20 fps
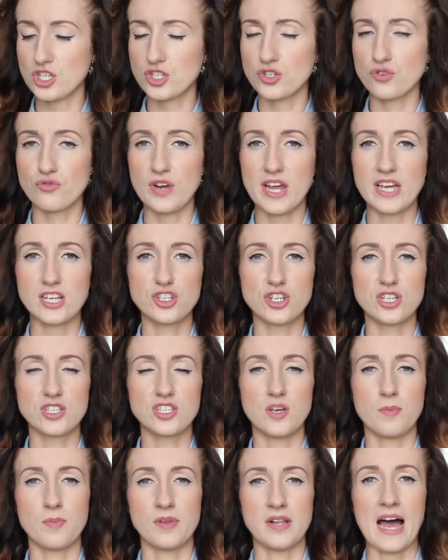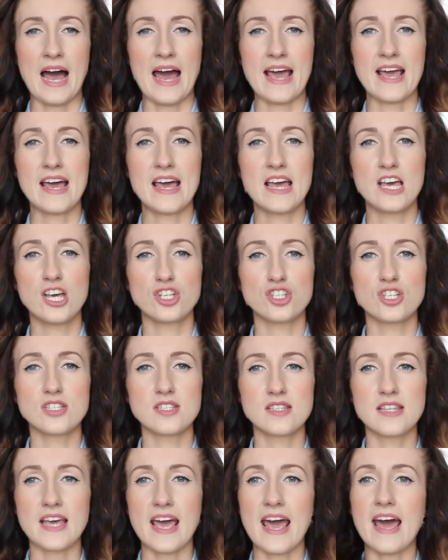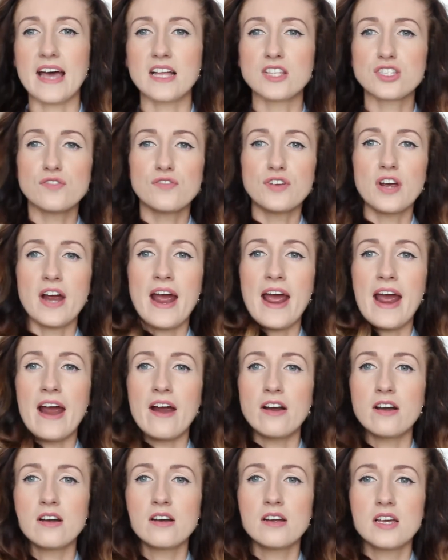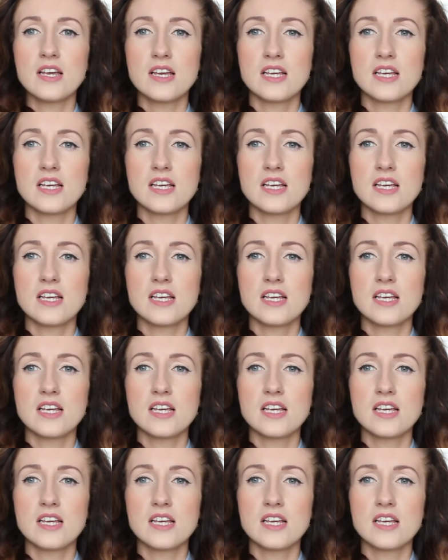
is great just to apply just at the ends of your hair,